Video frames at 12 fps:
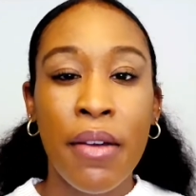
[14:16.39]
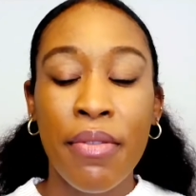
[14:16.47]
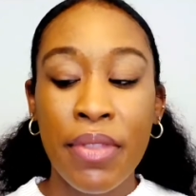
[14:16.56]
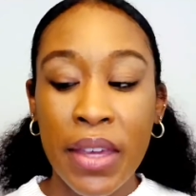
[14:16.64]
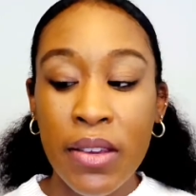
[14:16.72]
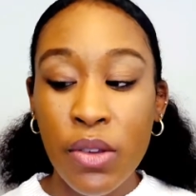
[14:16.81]

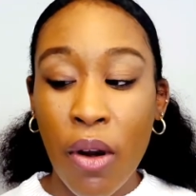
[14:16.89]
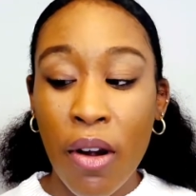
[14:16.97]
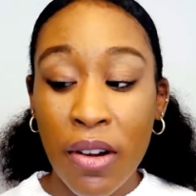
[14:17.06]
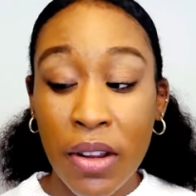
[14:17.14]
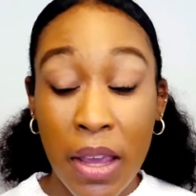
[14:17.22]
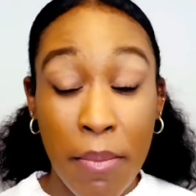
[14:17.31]
These
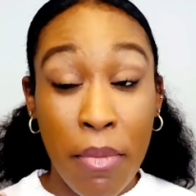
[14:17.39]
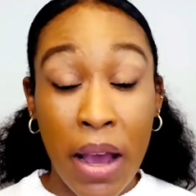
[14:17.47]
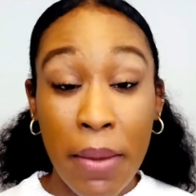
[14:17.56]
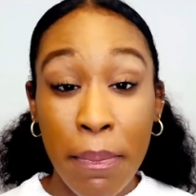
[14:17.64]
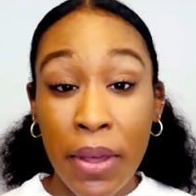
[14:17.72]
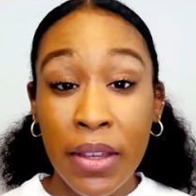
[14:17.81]
are, in my
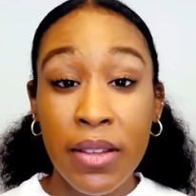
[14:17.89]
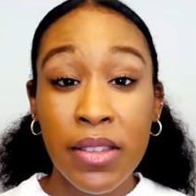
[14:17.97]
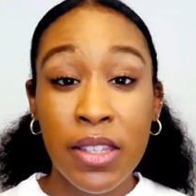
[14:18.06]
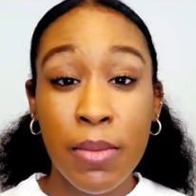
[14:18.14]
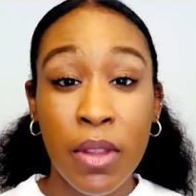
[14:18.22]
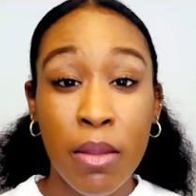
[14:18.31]
opinion,
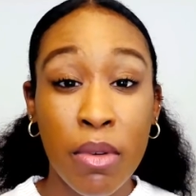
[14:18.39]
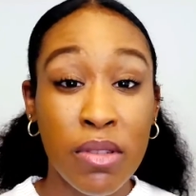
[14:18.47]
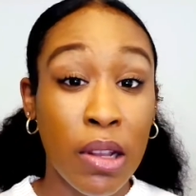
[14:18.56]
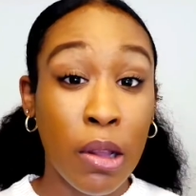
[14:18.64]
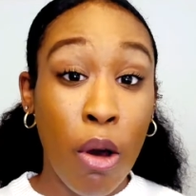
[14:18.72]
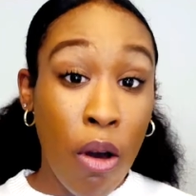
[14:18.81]
some of the most
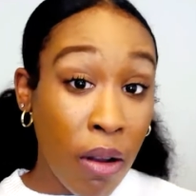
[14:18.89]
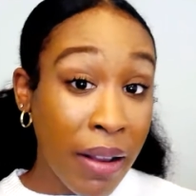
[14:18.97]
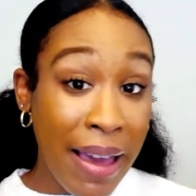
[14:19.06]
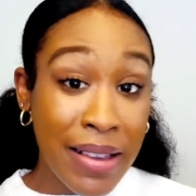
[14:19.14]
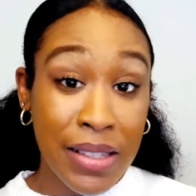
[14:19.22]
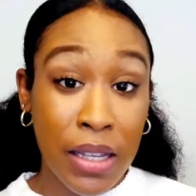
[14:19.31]

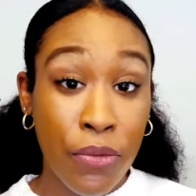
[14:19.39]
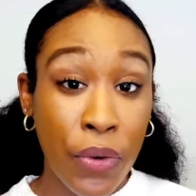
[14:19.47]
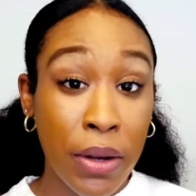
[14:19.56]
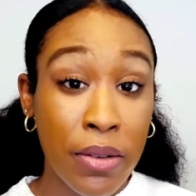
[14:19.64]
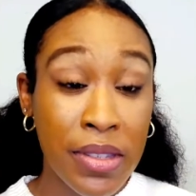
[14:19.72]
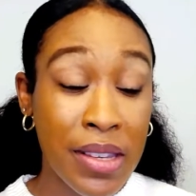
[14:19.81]
long-lasting
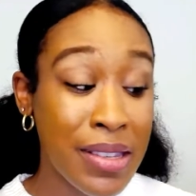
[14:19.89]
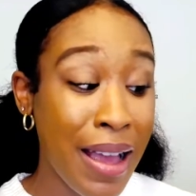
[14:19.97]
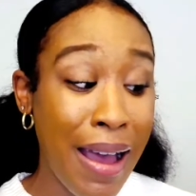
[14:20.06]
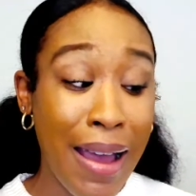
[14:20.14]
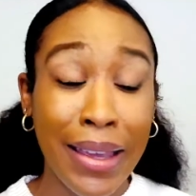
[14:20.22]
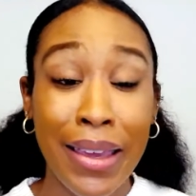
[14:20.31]
fragrances.
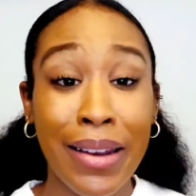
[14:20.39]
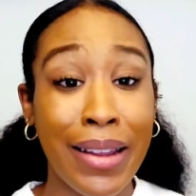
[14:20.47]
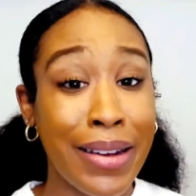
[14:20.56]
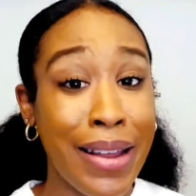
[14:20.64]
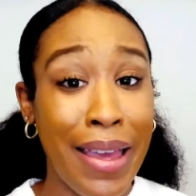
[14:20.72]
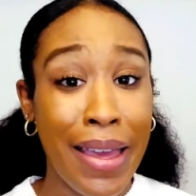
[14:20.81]
I get
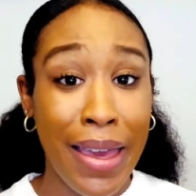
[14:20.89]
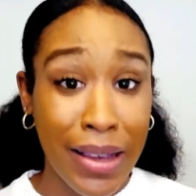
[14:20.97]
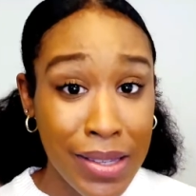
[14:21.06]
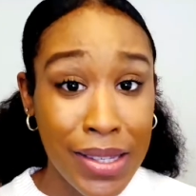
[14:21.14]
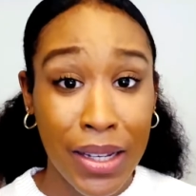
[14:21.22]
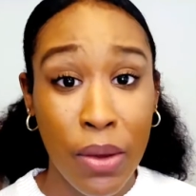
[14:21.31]
an
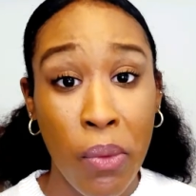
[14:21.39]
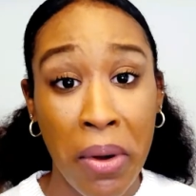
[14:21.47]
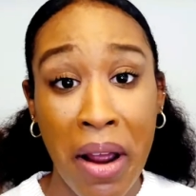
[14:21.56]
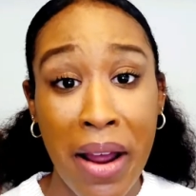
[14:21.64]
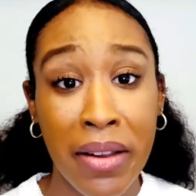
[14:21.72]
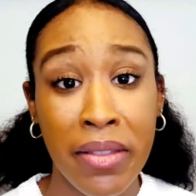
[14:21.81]
excellent
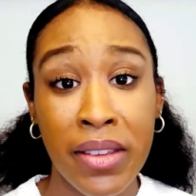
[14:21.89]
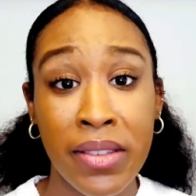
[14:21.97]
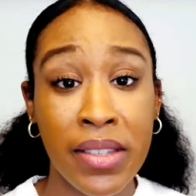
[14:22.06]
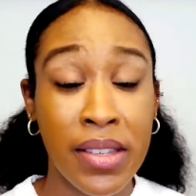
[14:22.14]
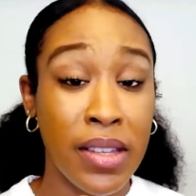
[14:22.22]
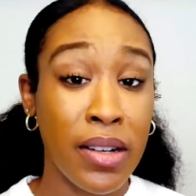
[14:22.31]
wear out of this.
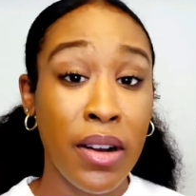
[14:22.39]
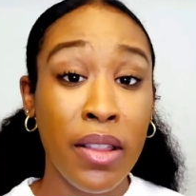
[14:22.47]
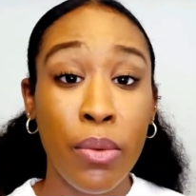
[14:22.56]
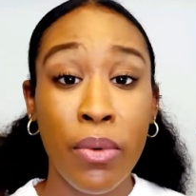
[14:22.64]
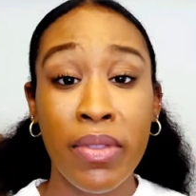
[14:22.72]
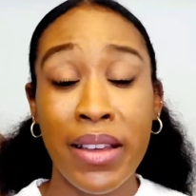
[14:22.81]
This is another
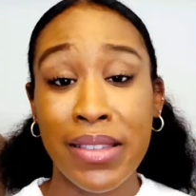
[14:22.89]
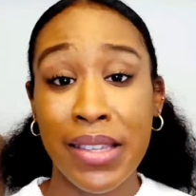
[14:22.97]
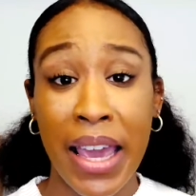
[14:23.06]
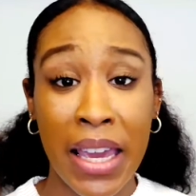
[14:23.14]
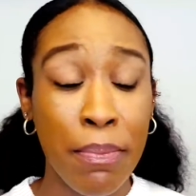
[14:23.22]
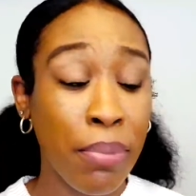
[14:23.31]
one that's
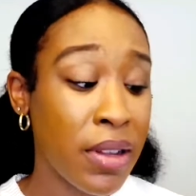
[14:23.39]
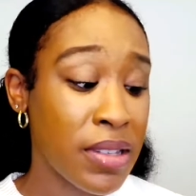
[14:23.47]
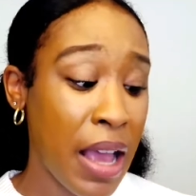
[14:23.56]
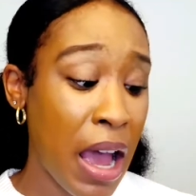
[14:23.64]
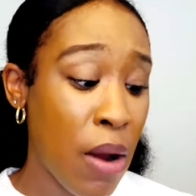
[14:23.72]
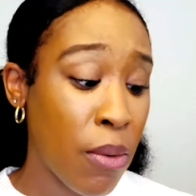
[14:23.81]
8+
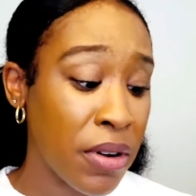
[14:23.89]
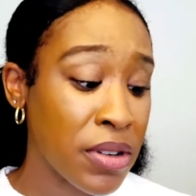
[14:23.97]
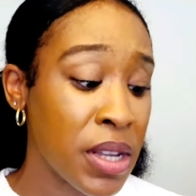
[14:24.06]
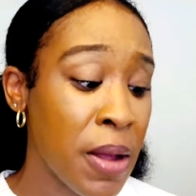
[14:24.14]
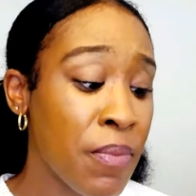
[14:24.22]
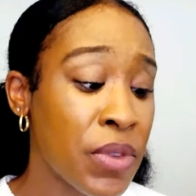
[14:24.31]
hours.